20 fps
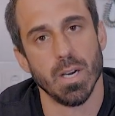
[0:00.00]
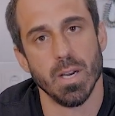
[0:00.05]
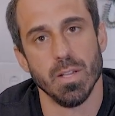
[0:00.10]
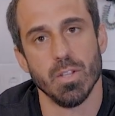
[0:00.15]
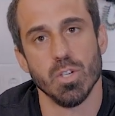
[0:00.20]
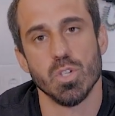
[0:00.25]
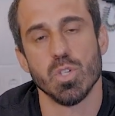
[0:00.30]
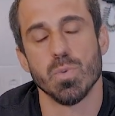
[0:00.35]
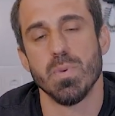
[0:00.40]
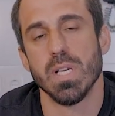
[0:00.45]

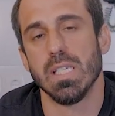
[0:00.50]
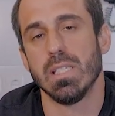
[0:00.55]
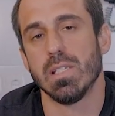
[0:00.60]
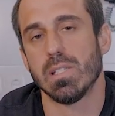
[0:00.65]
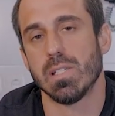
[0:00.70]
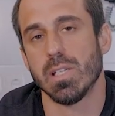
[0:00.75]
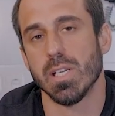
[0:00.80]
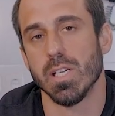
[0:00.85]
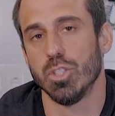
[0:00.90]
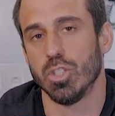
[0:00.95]
There's a big
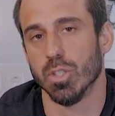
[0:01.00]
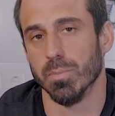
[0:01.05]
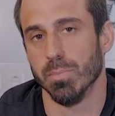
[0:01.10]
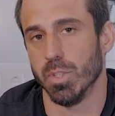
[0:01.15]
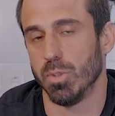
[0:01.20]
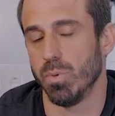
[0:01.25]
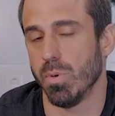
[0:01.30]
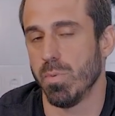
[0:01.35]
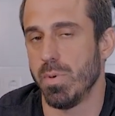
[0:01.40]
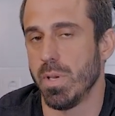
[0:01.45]
distinction
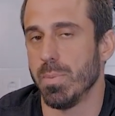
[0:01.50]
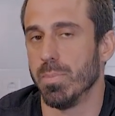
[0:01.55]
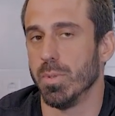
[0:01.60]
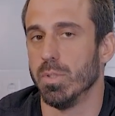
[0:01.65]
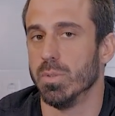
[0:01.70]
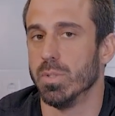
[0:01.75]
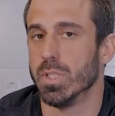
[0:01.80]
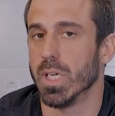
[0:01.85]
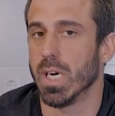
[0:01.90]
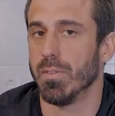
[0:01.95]
between people
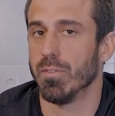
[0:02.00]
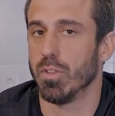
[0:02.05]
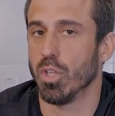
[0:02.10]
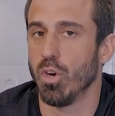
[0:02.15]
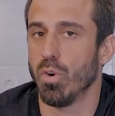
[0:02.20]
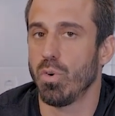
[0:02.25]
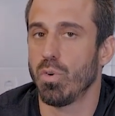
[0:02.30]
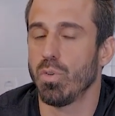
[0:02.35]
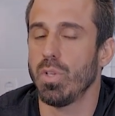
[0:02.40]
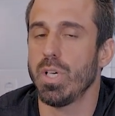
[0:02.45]
who dive
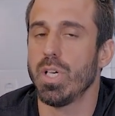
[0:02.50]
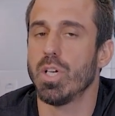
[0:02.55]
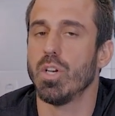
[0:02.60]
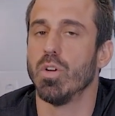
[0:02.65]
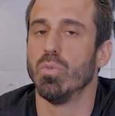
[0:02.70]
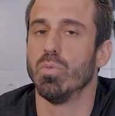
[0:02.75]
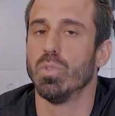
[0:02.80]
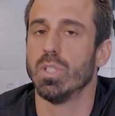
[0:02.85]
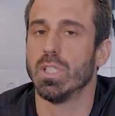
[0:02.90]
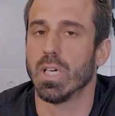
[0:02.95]
locally and
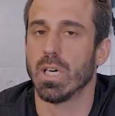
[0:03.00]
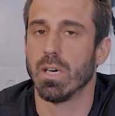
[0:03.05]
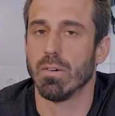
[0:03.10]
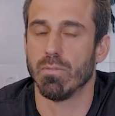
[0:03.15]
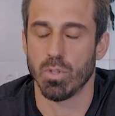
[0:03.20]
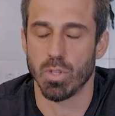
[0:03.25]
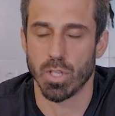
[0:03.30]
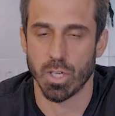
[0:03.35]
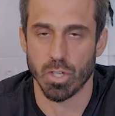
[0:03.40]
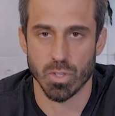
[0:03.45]
only dive
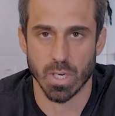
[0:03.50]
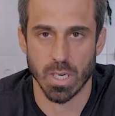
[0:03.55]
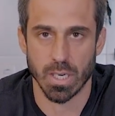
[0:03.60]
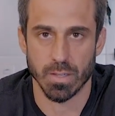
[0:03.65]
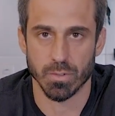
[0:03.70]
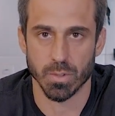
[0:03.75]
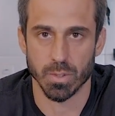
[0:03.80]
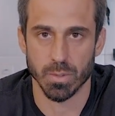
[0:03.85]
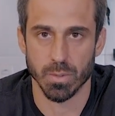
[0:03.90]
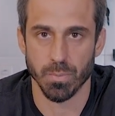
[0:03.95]
when they
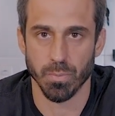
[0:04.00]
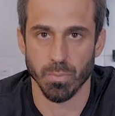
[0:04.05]
travel.